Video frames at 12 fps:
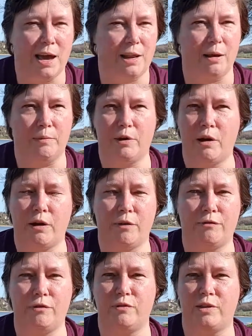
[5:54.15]
and I'm
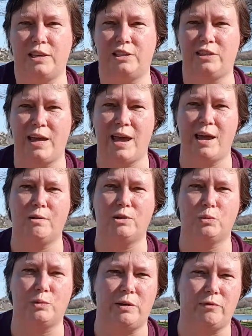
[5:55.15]
going through these
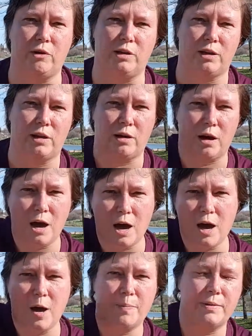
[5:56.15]
towns where you've got to go
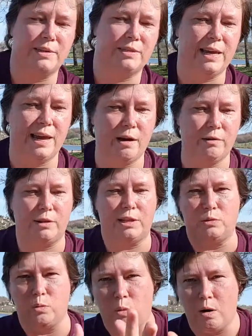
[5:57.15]
up and down and
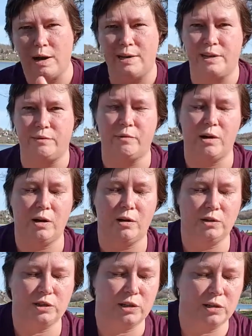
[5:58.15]
these windy
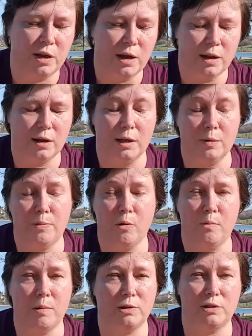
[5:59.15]
roads, and like the
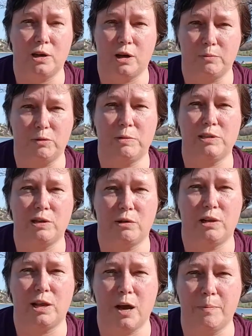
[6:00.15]
poor motorhome, especially
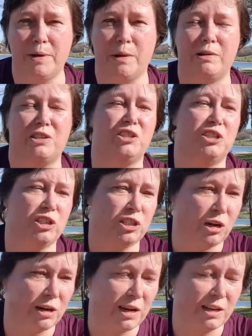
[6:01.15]
on an uphill, it's
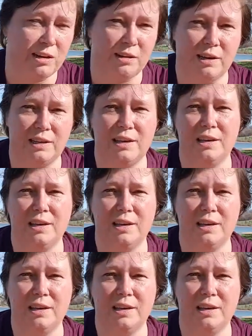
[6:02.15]
chugging at like,